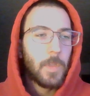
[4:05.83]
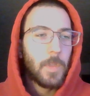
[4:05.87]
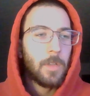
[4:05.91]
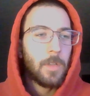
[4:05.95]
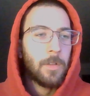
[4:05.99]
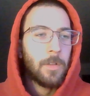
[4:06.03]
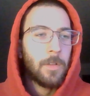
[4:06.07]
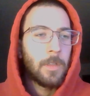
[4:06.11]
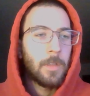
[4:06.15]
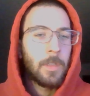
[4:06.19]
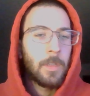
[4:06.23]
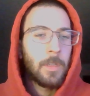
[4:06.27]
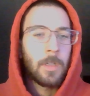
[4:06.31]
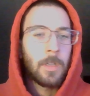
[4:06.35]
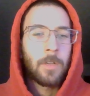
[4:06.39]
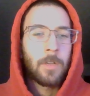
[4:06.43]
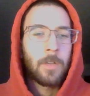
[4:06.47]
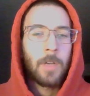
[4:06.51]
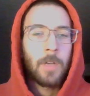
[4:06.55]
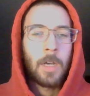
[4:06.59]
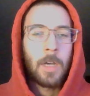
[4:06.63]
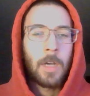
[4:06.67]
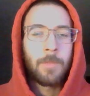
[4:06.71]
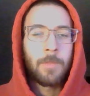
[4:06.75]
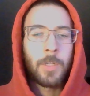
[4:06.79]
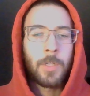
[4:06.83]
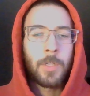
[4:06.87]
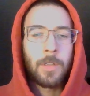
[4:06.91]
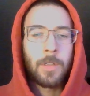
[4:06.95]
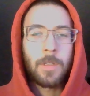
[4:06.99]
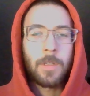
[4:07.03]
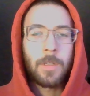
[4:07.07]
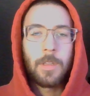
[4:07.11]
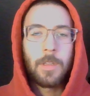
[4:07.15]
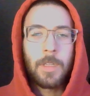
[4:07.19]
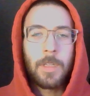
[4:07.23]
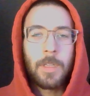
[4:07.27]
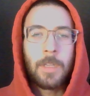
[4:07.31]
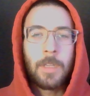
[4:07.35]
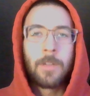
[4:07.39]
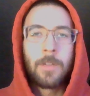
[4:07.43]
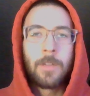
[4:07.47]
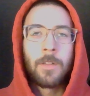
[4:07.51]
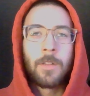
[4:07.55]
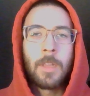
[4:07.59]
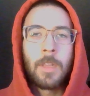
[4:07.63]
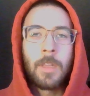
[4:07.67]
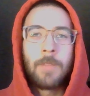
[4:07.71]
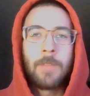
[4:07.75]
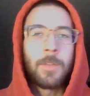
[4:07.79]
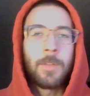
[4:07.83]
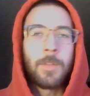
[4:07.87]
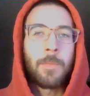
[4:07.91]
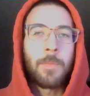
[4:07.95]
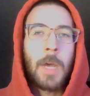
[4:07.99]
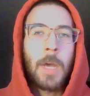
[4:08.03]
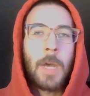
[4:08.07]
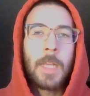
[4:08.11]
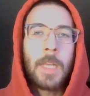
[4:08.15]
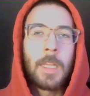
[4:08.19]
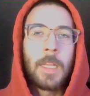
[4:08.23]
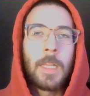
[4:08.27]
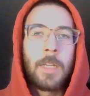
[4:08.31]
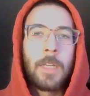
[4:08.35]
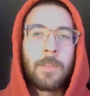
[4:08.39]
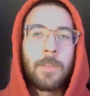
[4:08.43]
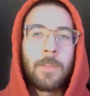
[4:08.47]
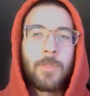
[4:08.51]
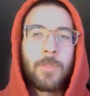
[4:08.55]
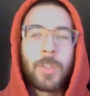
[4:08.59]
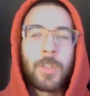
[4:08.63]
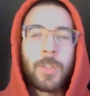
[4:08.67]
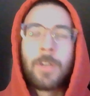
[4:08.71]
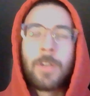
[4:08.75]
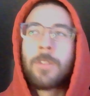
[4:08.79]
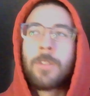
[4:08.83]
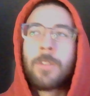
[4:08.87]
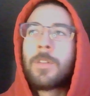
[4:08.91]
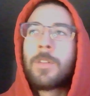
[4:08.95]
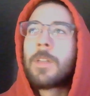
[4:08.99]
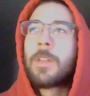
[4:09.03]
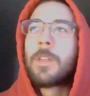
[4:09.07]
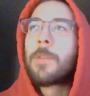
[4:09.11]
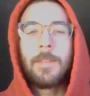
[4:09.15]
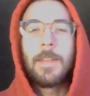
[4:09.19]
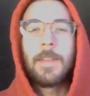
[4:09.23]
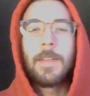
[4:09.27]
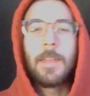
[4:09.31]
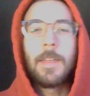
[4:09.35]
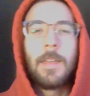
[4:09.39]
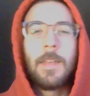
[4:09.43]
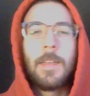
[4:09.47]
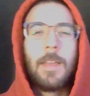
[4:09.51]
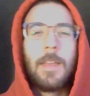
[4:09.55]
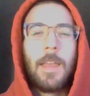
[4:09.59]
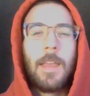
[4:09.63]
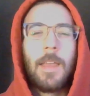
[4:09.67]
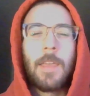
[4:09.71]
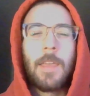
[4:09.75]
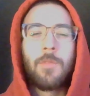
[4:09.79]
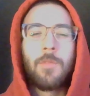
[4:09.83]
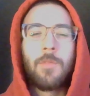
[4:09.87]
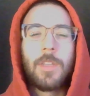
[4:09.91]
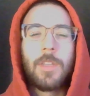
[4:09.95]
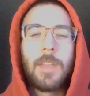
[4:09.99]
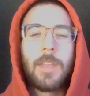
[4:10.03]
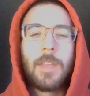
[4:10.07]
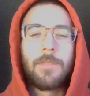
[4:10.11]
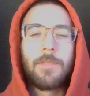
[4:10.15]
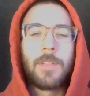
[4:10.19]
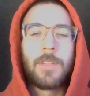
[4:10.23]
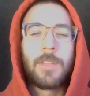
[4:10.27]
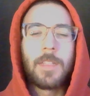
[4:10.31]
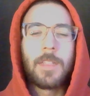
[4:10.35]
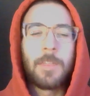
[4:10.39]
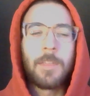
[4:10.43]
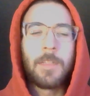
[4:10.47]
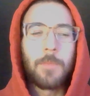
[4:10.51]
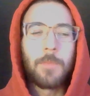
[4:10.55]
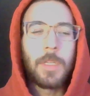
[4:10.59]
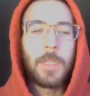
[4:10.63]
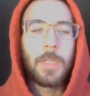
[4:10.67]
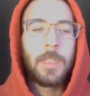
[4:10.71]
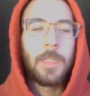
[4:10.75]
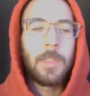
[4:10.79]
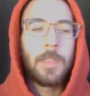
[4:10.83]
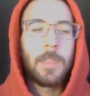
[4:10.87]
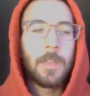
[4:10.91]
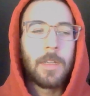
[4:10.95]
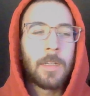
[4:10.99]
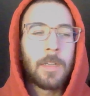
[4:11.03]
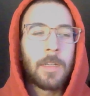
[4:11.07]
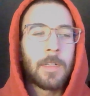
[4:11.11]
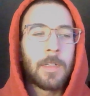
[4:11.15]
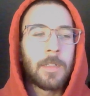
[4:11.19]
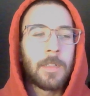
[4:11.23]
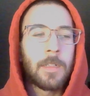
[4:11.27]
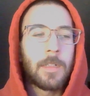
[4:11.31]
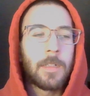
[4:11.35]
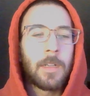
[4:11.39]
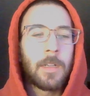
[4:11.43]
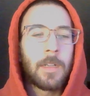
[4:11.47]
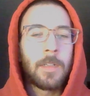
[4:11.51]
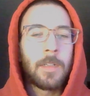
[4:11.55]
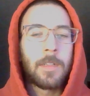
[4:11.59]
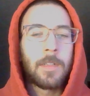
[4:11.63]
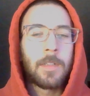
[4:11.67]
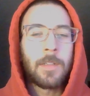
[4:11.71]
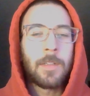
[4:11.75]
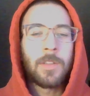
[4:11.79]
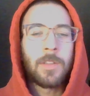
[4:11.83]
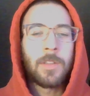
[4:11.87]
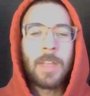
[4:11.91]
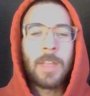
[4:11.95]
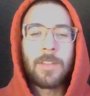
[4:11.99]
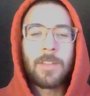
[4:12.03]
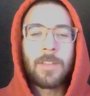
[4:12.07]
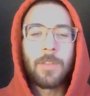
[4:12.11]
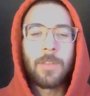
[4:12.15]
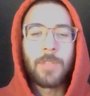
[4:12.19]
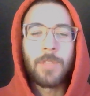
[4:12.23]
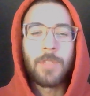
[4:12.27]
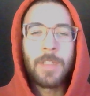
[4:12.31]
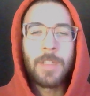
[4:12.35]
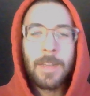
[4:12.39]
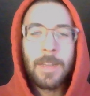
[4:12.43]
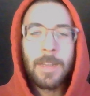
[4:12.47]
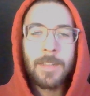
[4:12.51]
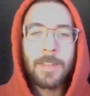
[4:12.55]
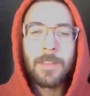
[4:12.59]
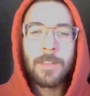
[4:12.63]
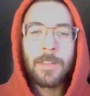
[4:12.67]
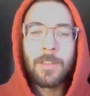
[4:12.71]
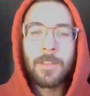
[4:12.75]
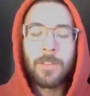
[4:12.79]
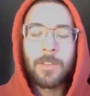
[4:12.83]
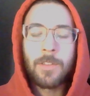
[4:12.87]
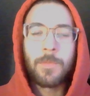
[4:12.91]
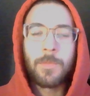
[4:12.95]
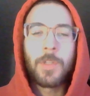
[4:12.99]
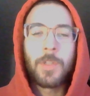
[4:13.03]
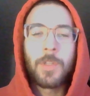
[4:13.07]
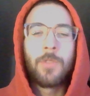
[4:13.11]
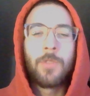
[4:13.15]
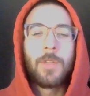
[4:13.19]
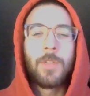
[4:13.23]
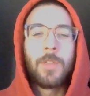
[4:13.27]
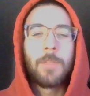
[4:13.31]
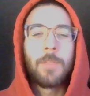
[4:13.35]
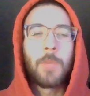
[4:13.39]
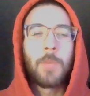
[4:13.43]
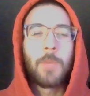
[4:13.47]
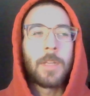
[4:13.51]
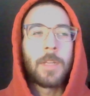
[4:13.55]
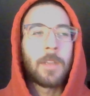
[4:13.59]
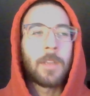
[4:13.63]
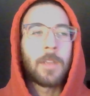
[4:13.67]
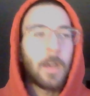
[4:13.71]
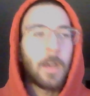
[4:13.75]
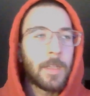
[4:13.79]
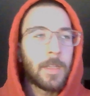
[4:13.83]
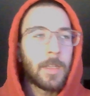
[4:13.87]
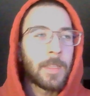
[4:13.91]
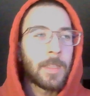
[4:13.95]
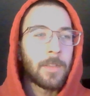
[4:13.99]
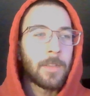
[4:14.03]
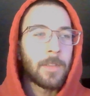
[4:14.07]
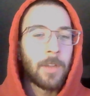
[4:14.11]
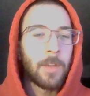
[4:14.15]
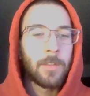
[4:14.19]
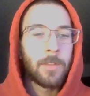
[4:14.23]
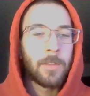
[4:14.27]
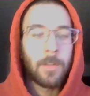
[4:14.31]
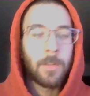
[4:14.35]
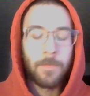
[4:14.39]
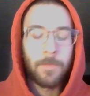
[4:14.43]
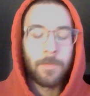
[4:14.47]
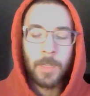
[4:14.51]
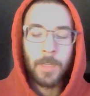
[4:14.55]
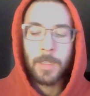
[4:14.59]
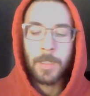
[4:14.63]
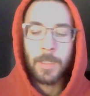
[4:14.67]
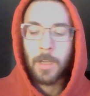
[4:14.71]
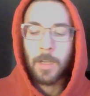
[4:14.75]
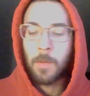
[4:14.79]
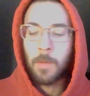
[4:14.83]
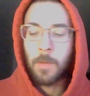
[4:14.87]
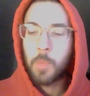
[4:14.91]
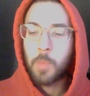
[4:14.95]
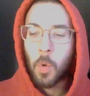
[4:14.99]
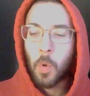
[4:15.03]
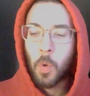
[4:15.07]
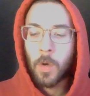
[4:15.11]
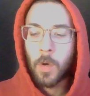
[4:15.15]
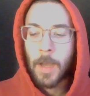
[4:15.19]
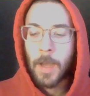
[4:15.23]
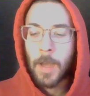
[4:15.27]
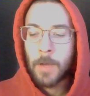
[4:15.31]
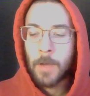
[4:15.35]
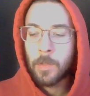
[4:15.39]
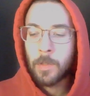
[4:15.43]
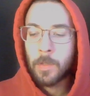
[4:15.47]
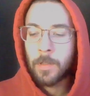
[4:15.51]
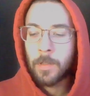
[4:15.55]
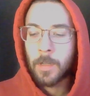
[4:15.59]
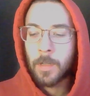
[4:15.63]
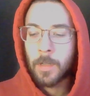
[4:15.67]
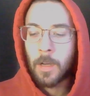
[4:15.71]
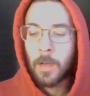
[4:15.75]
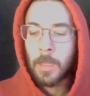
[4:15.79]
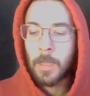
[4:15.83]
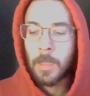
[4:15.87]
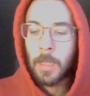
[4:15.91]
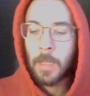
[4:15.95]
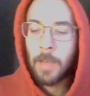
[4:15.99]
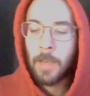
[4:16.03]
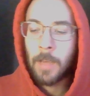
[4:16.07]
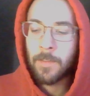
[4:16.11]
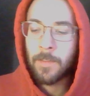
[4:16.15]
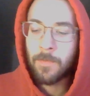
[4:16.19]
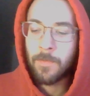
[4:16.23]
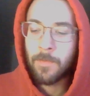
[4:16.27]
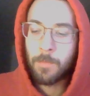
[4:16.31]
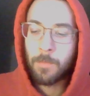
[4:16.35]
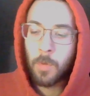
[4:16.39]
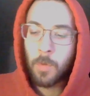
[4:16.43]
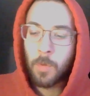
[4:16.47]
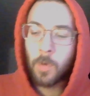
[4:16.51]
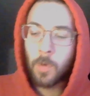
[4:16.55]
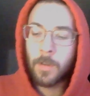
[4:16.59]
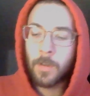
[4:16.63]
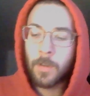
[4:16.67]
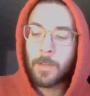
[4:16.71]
I'm just here living my life, so it would definitely be a sense of cynicism to it, but not in the sense of like a poor outlook on life, more